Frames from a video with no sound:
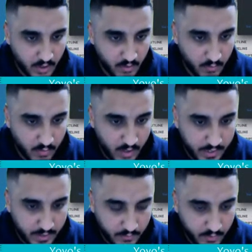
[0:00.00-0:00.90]
go
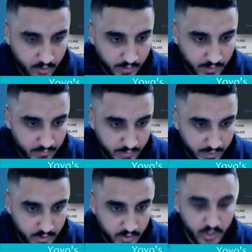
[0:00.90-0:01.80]
run it real quick to
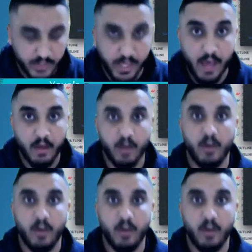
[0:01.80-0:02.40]
make sure that